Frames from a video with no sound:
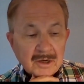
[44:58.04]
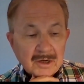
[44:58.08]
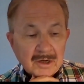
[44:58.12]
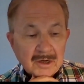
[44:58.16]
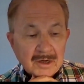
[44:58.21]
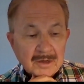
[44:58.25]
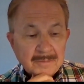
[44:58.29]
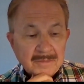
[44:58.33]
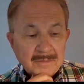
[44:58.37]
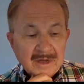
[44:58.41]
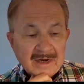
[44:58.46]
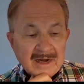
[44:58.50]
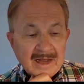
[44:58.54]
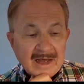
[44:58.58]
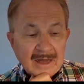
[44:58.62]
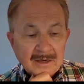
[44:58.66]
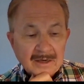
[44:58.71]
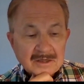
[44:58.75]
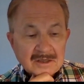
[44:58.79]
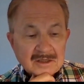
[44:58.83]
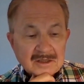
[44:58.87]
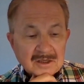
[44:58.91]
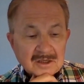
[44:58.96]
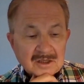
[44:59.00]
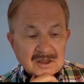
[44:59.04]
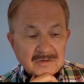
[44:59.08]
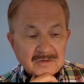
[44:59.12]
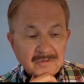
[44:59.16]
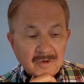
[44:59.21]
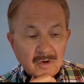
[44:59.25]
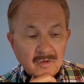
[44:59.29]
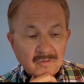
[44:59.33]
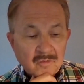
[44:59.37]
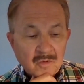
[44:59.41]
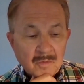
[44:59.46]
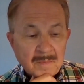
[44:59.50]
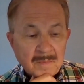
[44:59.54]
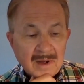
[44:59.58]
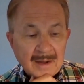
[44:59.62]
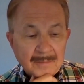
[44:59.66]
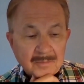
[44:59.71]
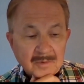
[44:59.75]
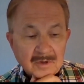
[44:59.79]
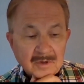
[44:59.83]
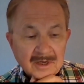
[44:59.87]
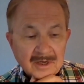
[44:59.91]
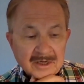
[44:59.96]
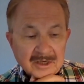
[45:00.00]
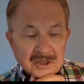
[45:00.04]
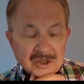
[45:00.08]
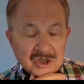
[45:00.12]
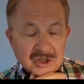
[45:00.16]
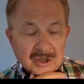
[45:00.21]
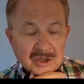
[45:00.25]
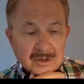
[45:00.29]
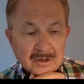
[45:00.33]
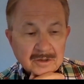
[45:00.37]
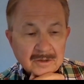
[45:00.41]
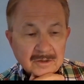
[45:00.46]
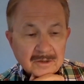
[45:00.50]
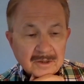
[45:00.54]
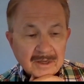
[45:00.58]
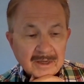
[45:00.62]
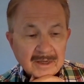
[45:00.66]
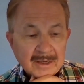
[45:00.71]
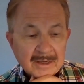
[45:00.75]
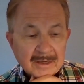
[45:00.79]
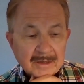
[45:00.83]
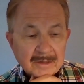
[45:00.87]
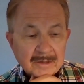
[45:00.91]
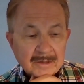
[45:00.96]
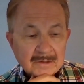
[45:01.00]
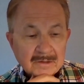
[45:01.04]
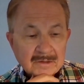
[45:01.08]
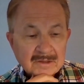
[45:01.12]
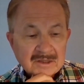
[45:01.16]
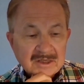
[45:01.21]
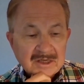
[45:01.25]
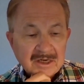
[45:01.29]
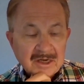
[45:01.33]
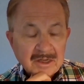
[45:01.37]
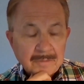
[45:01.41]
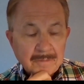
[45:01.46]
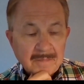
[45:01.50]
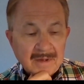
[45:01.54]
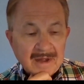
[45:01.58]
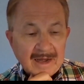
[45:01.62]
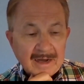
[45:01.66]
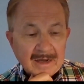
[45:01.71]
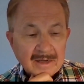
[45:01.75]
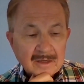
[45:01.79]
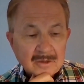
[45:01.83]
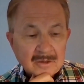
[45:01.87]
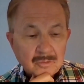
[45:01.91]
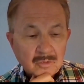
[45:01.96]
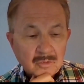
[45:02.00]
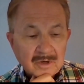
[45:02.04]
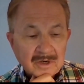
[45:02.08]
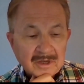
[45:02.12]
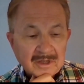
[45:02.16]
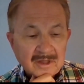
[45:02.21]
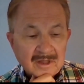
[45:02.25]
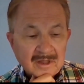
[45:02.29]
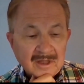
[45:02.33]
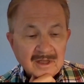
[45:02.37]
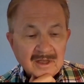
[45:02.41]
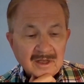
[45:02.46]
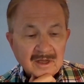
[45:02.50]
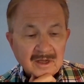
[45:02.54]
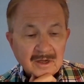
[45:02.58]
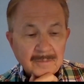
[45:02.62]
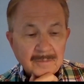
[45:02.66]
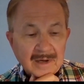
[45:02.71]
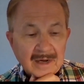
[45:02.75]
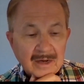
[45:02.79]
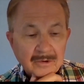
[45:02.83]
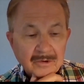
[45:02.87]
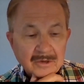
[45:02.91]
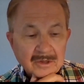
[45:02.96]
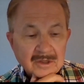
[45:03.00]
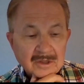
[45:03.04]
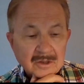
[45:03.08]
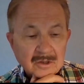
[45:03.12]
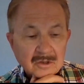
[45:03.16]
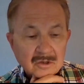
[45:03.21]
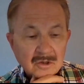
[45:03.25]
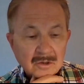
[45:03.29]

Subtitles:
analysis of overpopulation and sitting back and really thinking about it in